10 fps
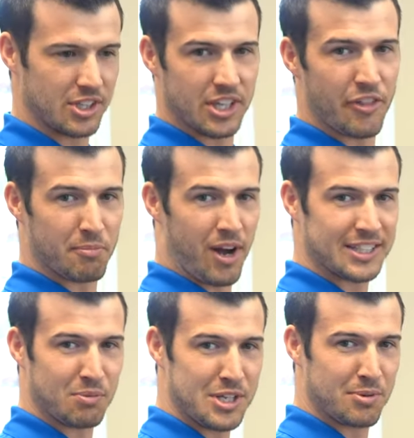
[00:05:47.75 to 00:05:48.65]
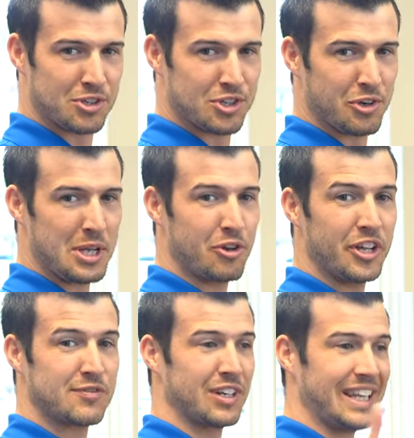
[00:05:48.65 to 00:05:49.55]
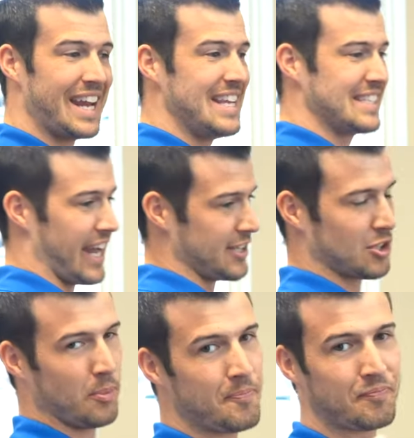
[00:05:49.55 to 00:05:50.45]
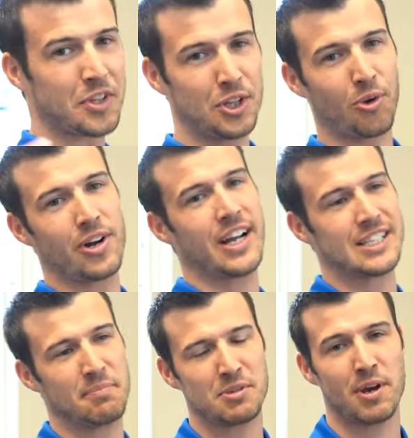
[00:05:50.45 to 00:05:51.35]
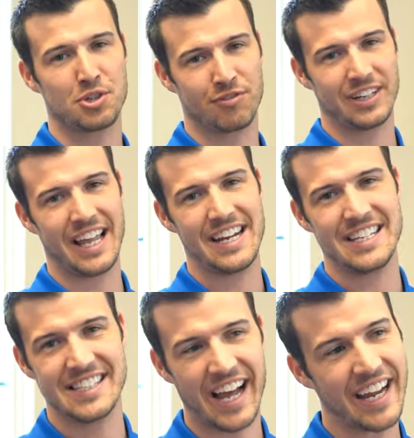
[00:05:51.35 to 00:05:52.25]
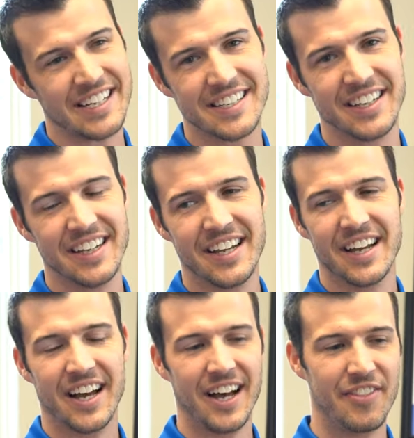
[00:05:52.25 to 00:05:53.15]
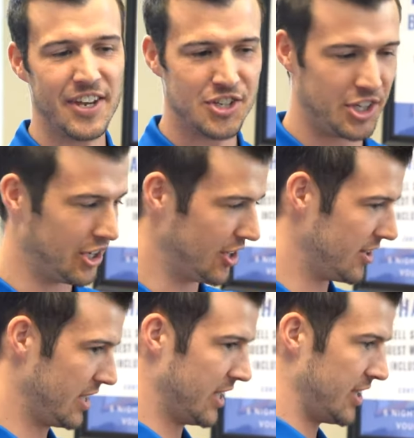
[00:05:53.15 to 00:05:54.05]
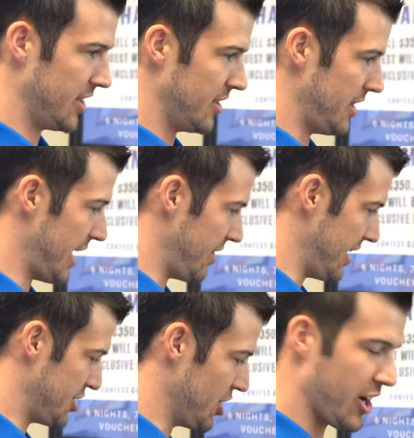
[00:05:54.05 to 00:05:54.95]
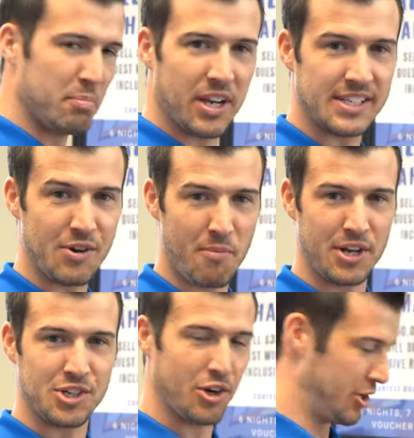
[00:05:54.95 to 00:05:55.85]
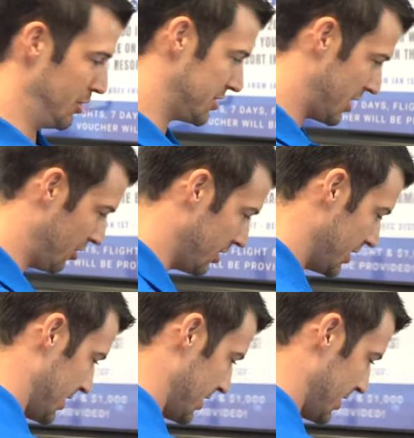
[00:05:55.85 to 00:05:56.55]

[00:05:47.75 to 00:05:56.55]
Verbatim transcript: to, the other box I wasn't supposed to show you either. That's for ladies' night. So Lauren got something special for ladies' night this year that they took because they don't want me to show you. So,